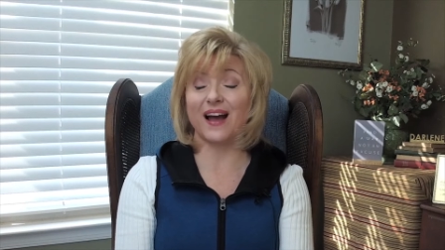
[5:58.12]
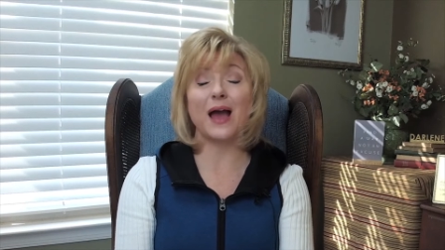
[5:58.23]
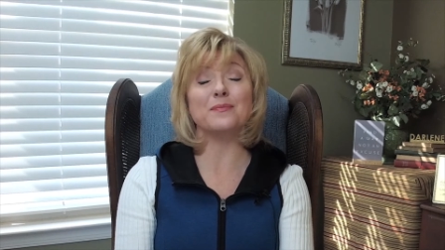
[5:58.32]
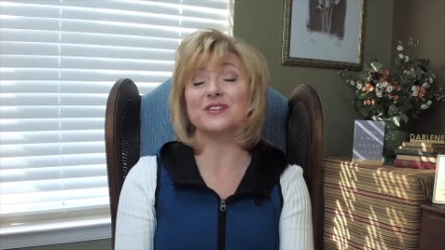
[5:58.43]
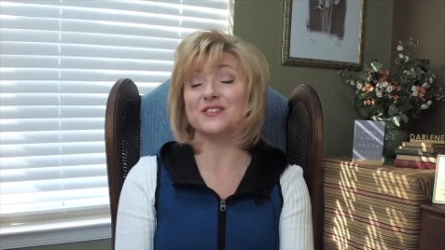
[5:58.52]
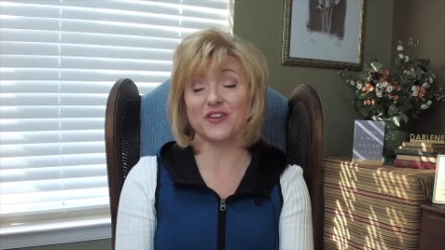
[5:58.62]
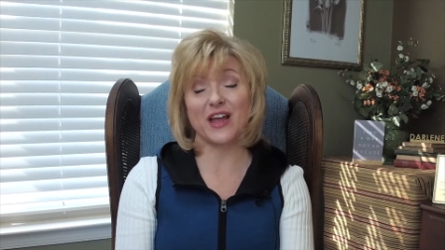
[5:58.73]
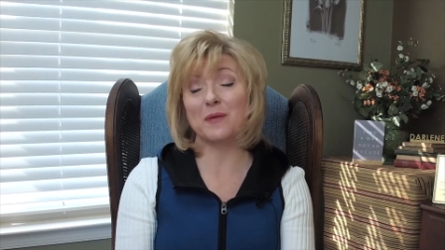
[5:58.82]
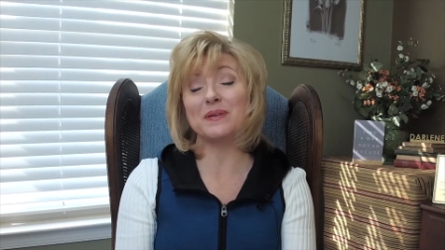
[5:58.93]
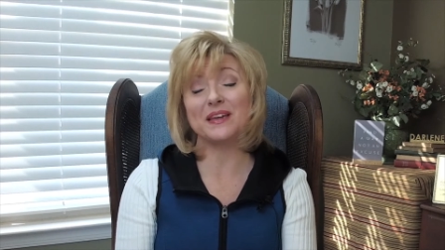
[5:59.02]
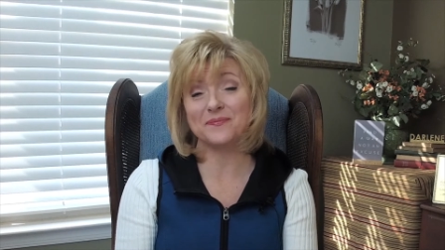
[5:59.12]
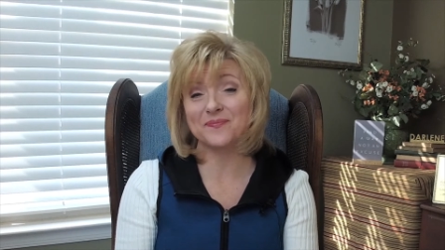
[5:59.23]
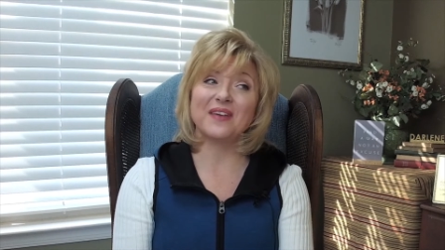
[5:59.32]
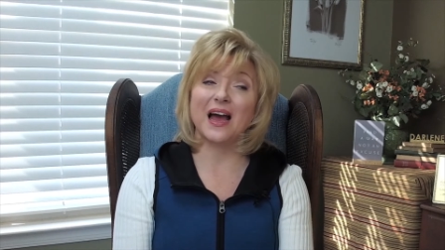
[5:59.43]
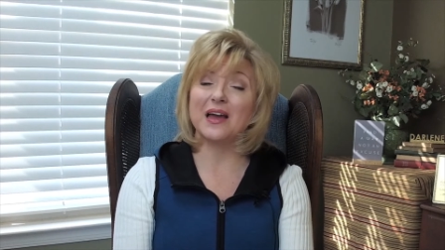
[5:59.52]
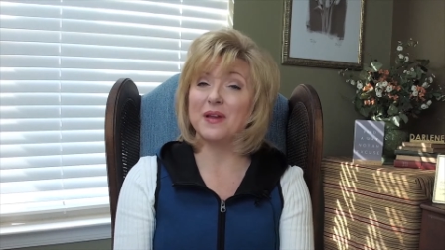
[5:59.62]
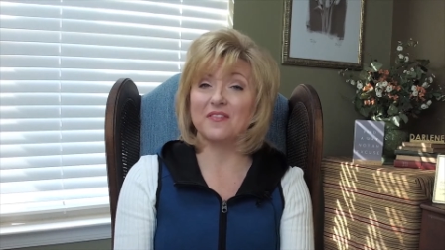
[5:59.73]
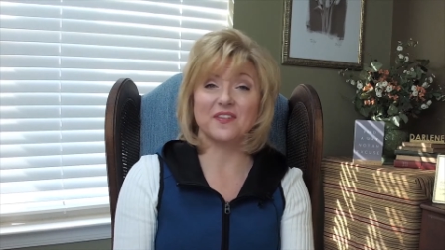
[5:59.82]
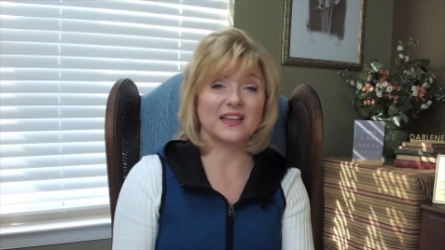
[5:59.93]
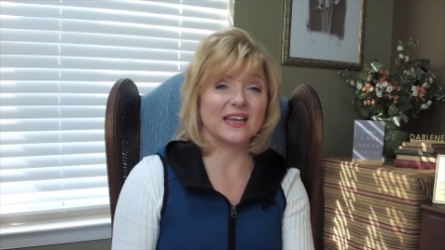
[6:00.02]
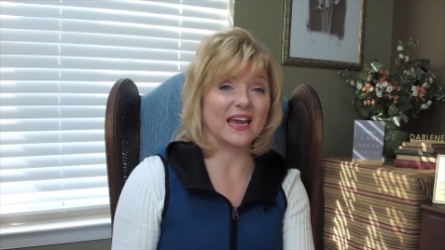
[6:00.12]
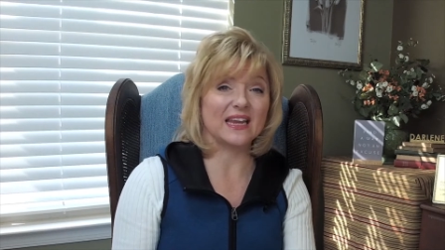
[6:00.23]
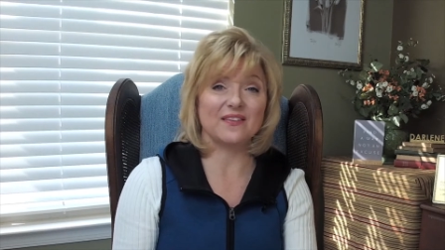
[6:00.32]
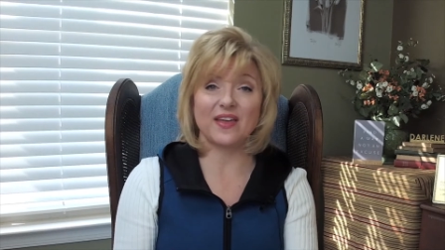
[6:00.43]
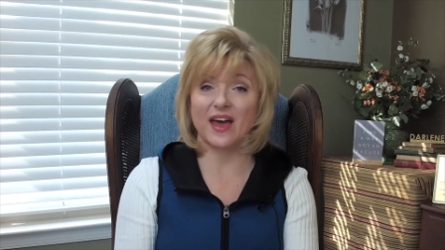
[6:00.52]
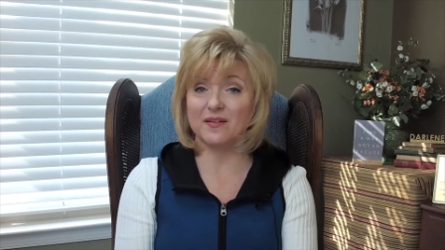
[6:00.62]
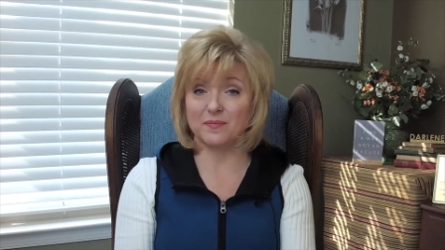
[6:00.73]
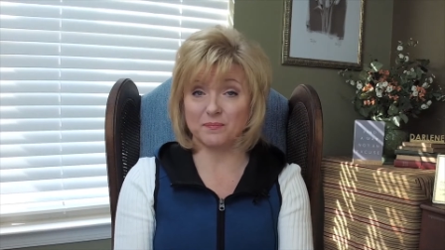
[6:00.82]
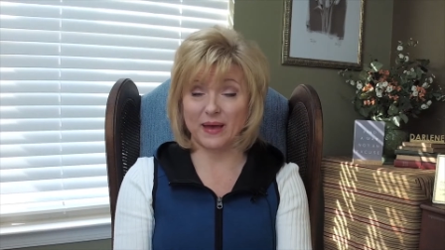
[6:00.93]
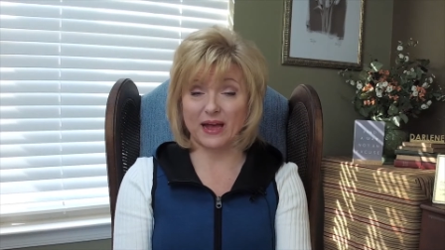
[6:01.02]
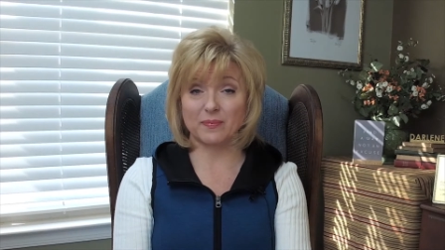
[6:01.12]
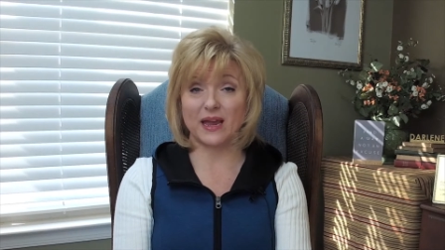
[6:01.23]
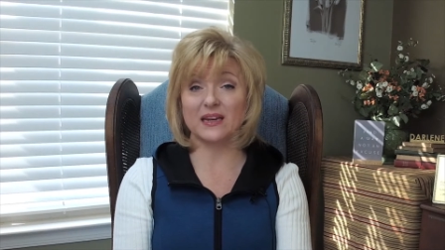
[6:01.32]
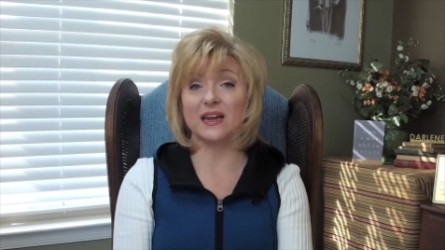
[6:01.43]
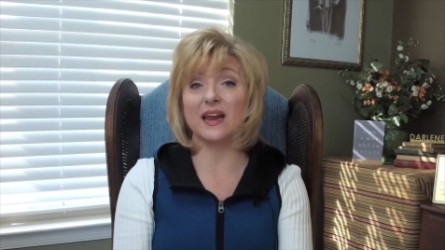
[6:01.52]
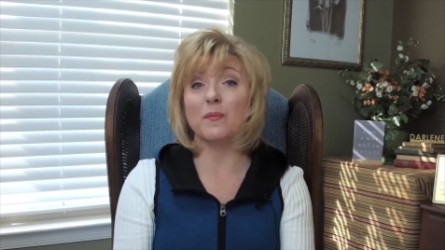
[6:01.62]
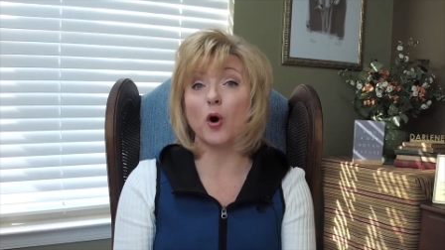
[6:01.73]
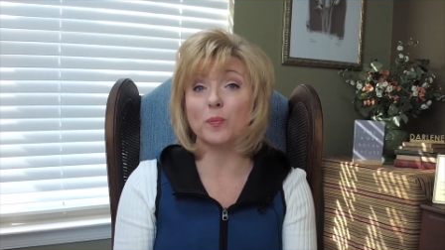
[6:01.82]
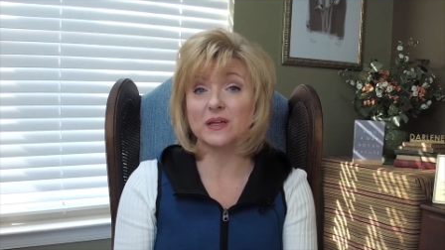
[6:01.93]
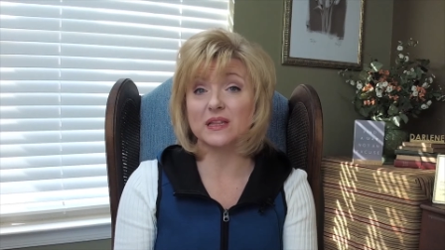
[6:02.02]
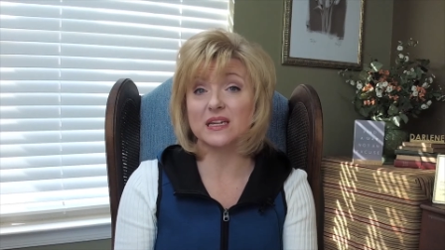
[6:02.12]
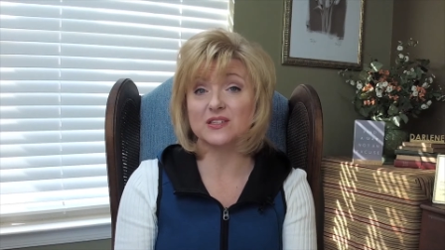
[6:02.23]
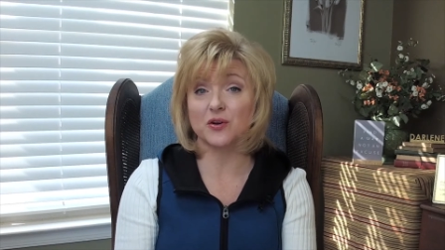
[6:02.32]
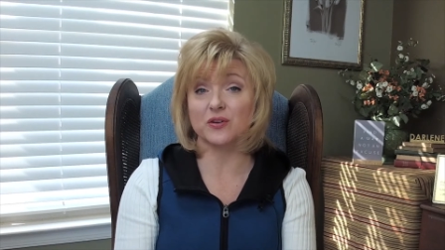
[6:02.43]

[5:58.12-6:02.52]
I'm just very happy. I'm not feeling any of that back pain, and I'm hoping that it's